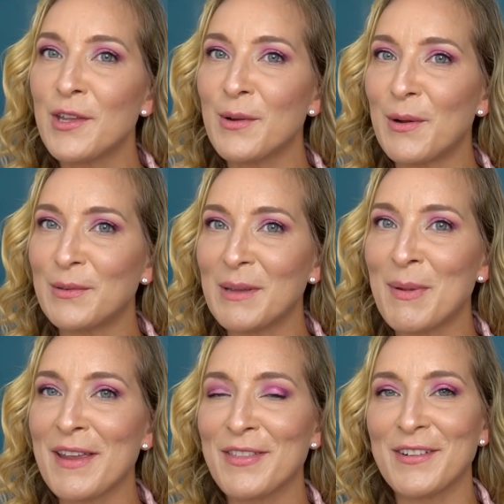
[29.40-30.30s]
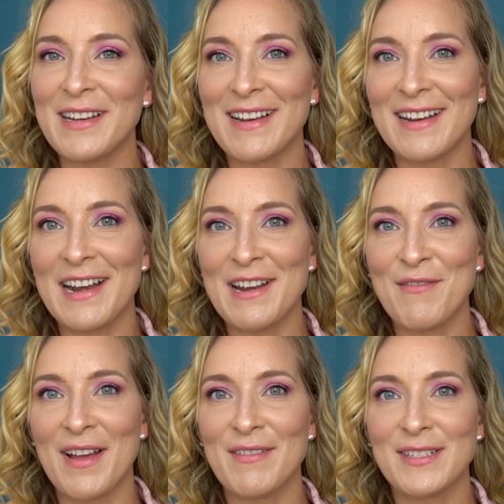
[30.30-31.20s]
you'll only pay
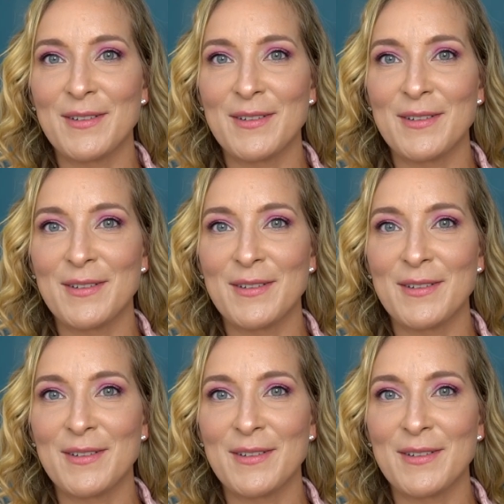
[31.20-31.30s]
$39.95.